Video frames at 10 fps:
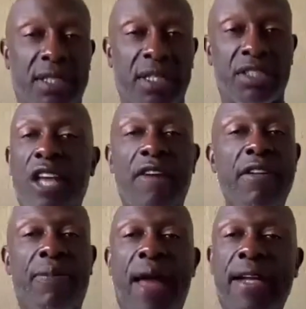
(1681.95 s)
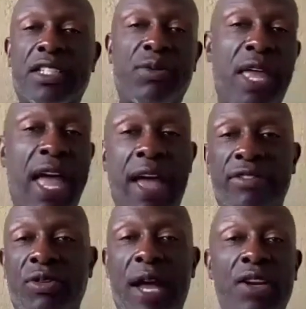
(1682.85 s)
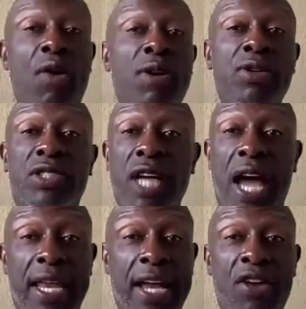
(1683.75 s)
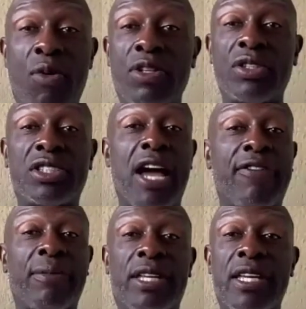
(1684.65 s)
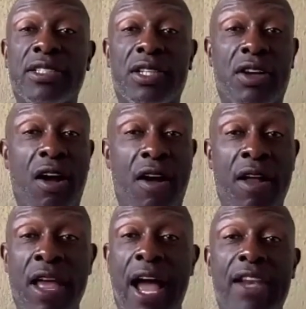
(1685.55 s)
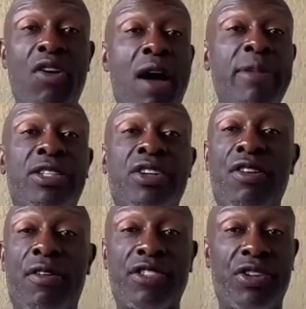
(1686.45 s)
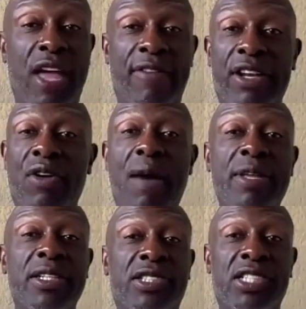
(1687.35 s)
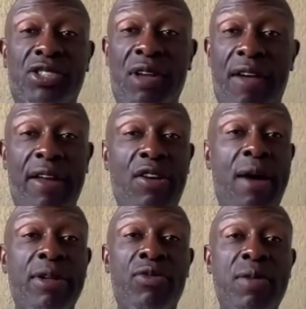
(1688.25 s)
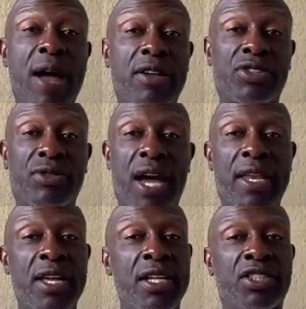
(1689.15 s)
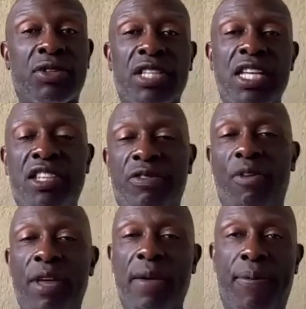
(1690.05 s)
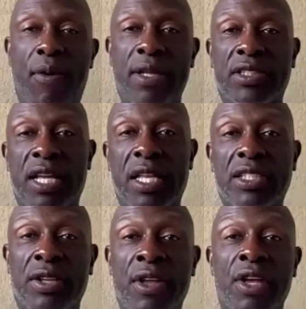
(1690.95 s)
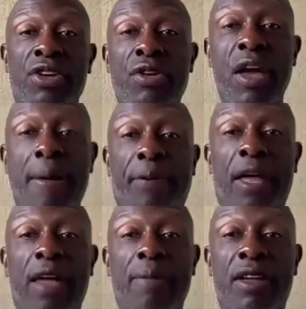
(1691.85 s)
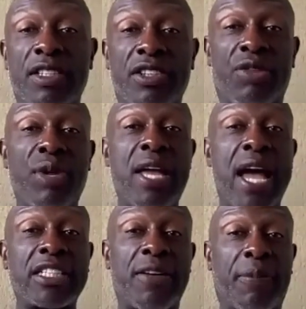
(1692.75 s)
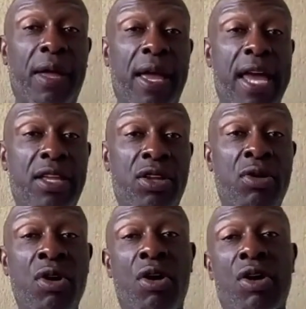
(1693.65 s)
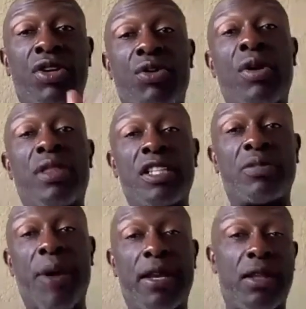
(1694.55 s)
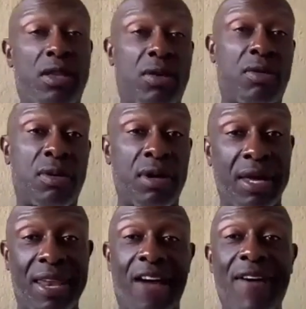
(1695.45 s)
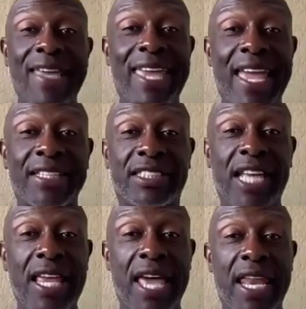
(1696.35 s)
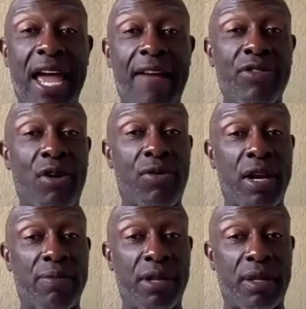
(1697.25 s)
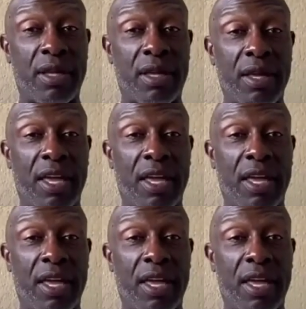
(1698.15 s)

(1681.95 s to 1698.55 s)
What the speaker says: So every practice we have, so I know what you shot. I know what you shot from keys to the car. I know how many turnovers you have. I know how many assists you have. I know how many rebounds you got. So it's easy for me to point and say, listen, you're not playing because the 3 guys that play ahead of you are doing this better than you. Now, if I can't say that, I have no credibility.